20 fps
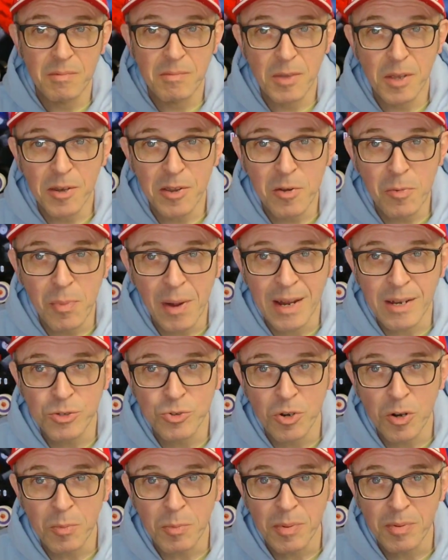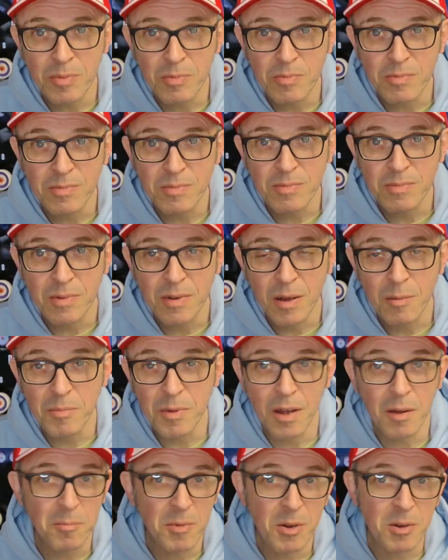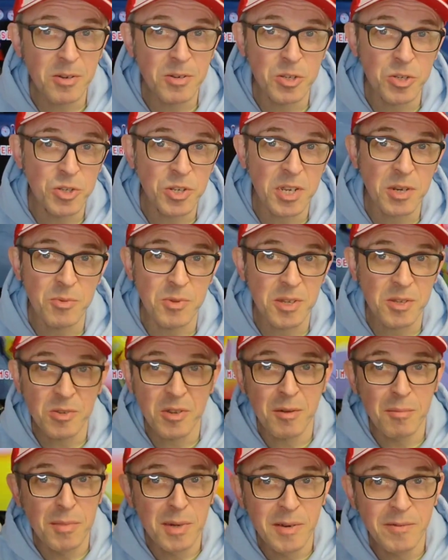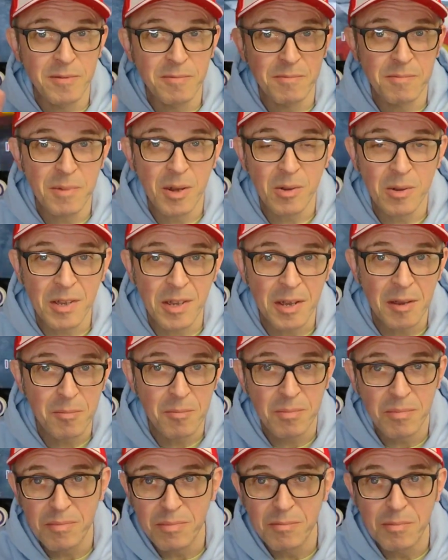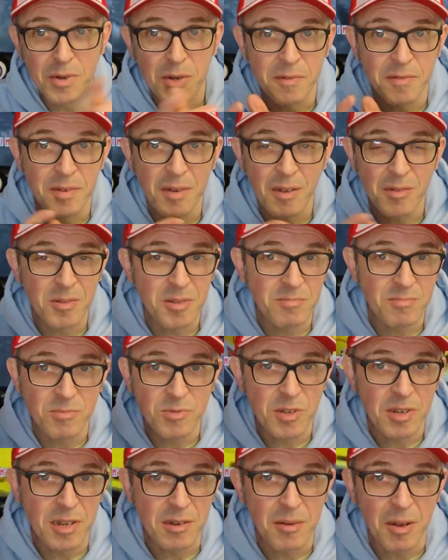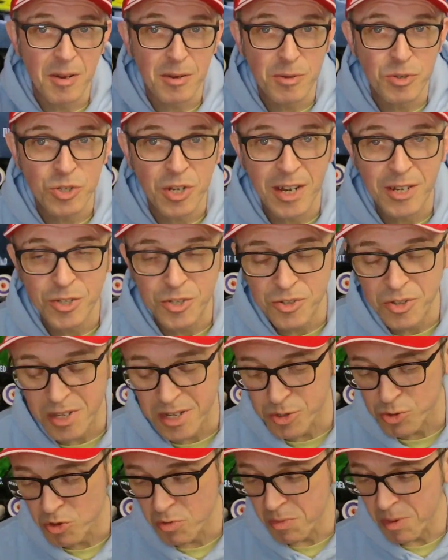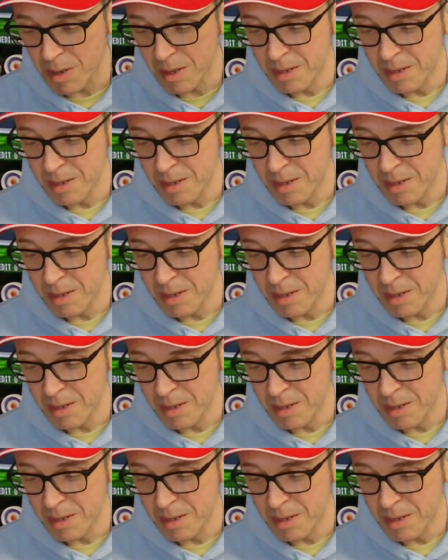The new backdrop, I'm not going to stick with it. I'll keep moving. I'll have changing things up.